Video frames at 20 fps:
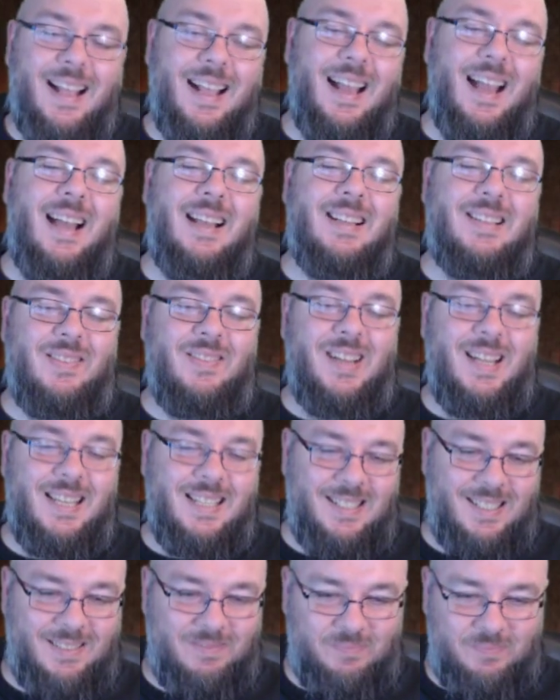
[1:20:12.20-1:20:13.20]
That's
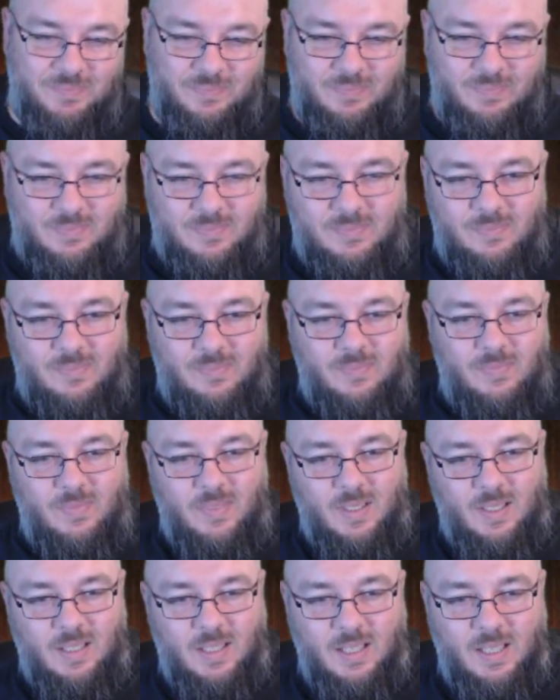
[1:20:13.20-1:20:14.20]
amazing.
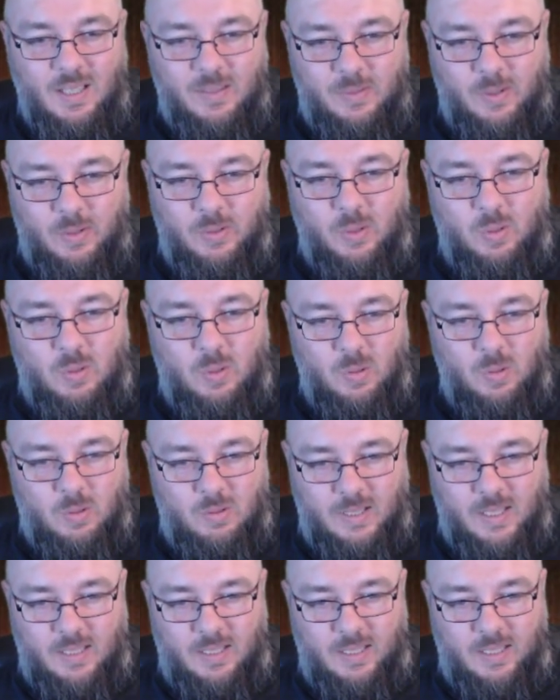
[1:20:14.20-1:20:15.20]
If I recall
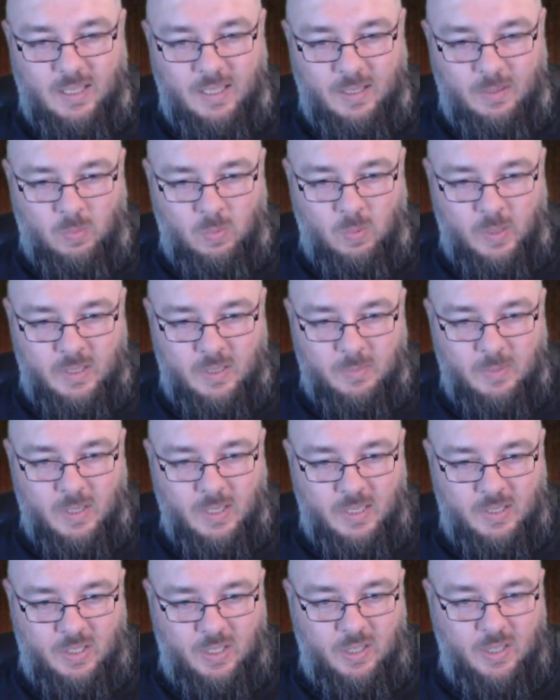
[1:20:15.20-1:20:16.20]
correctly,
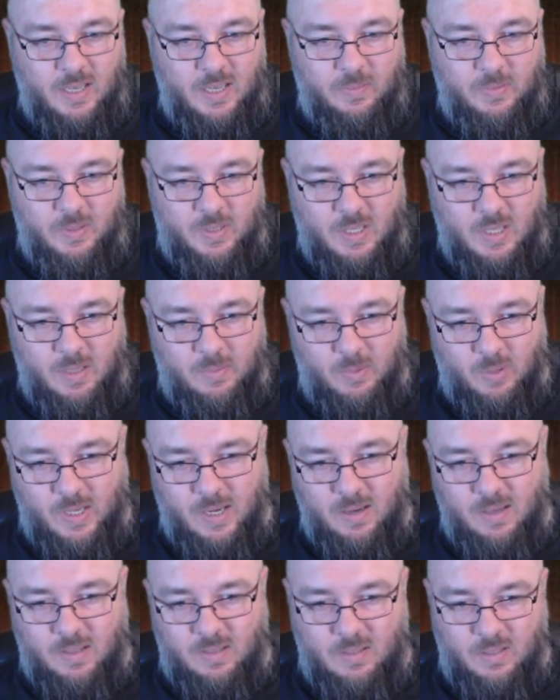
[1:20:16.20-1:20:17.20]
Wintermark is a good end for terminal
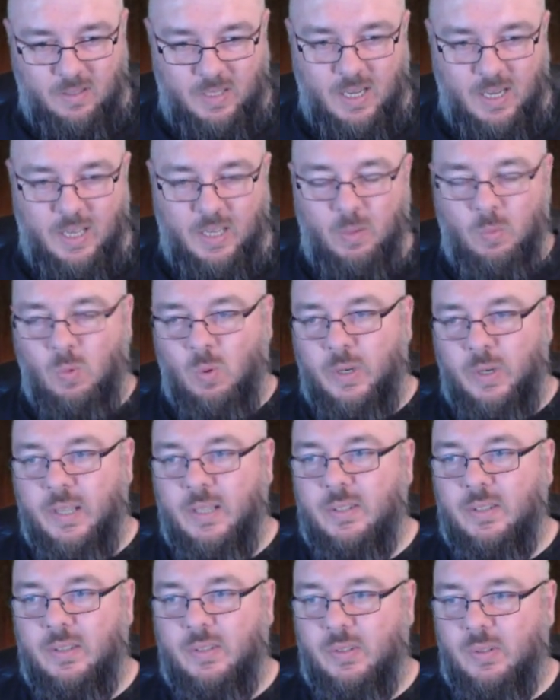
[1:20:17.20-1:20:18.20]
characters. Yeah, you walk
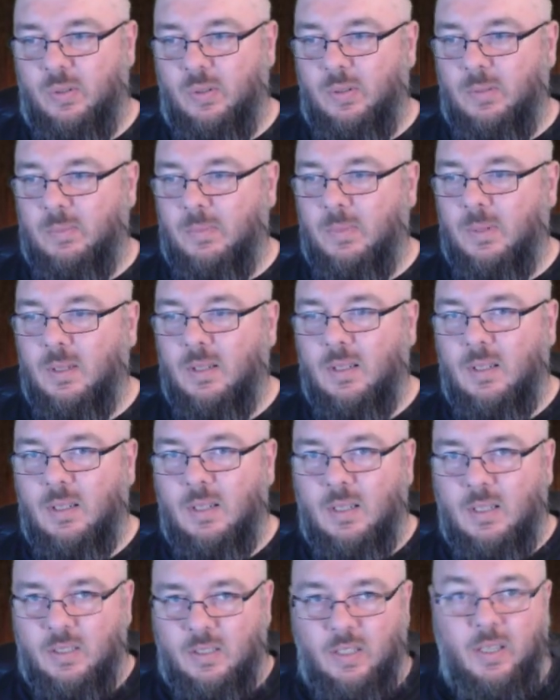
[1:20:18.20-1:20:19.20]
into the storm,
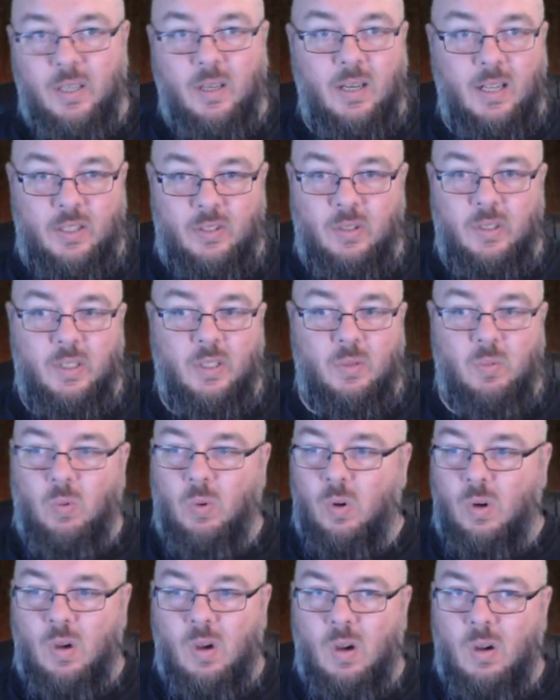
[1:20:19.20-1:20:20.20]
so you literally just
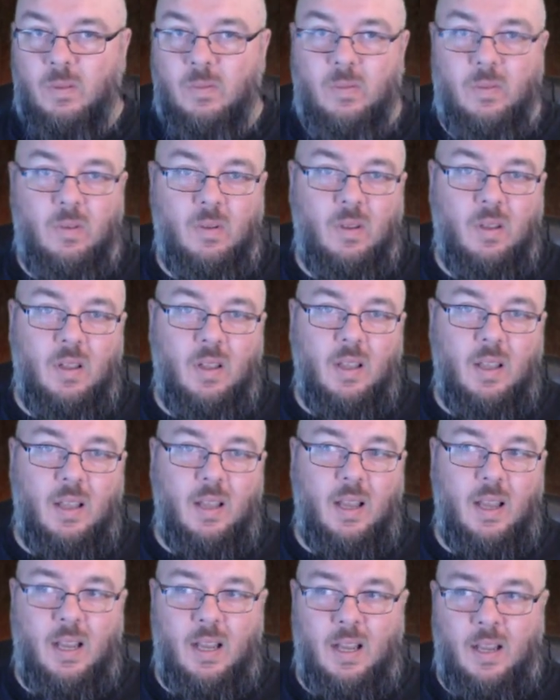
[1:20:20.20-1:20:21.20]
walk off.
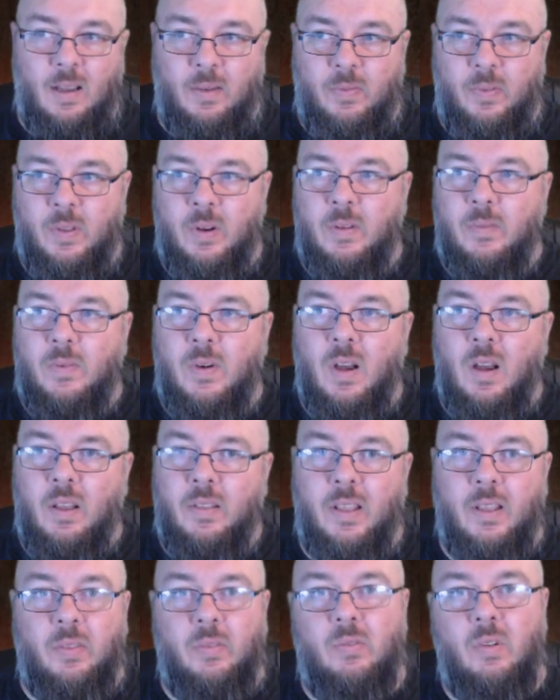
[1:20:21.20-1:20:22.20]
Uh, for the Navarr,
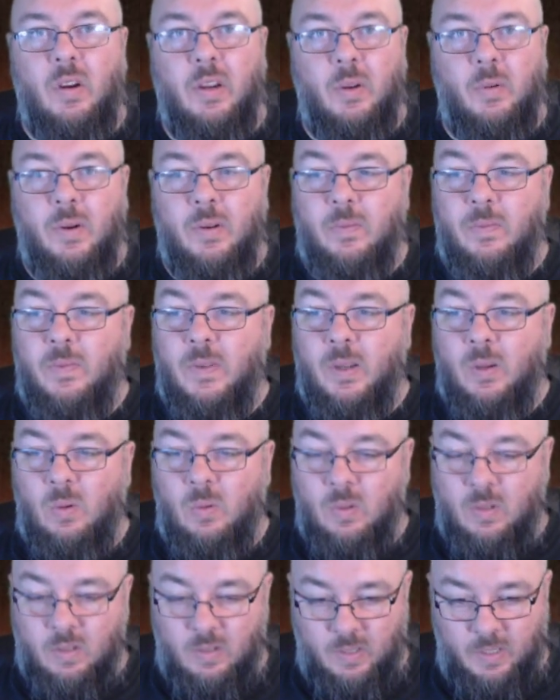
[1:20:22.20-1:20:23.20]
they throw you in a
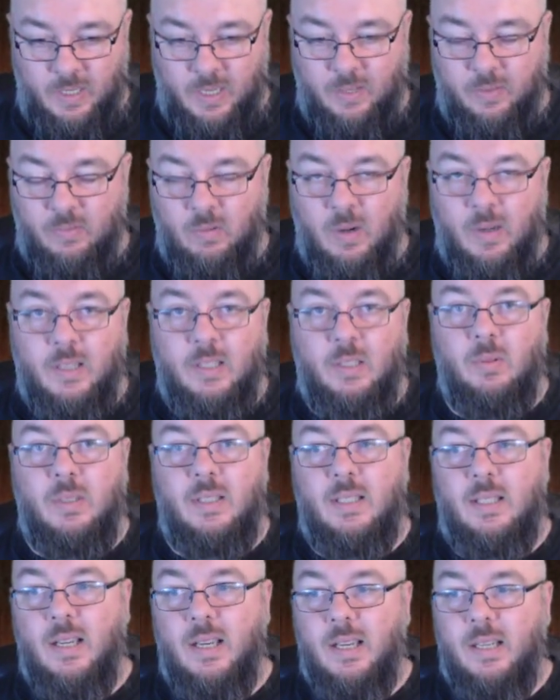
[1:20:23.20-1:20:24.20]
field. You get thrown into
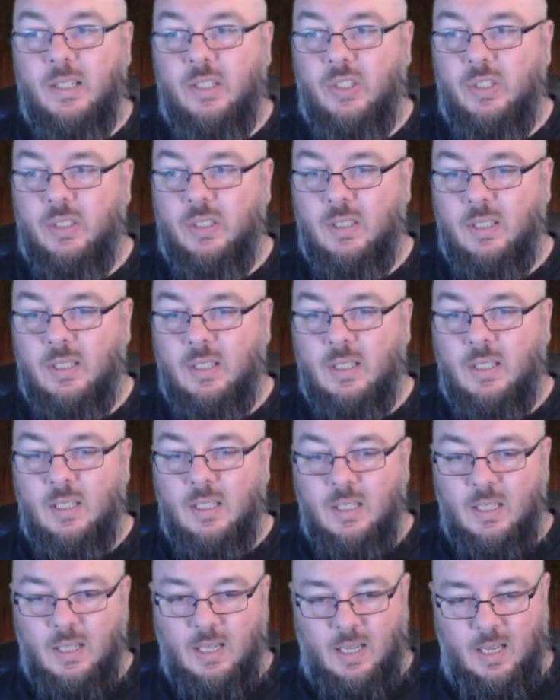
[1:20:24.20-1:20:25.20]
a ditch,
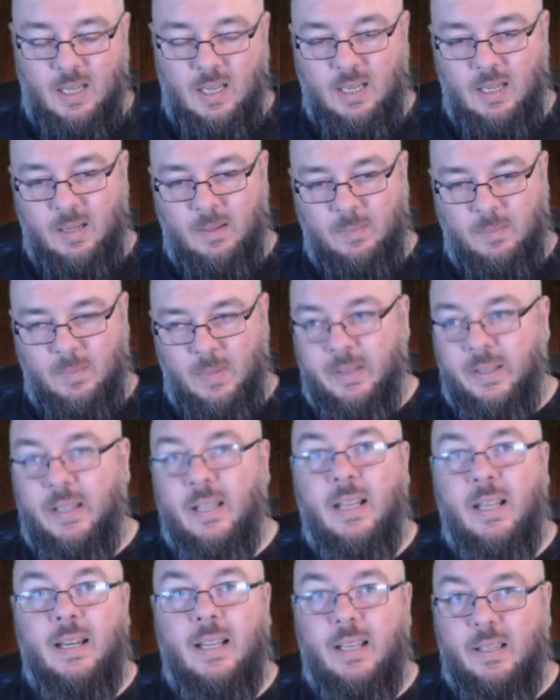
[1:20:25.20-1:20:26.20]
um, and then
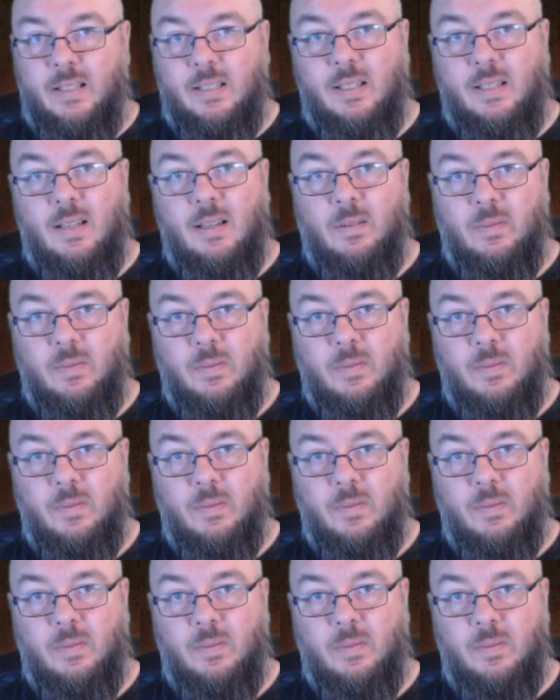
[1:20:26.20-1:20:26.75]
they nick your stuff.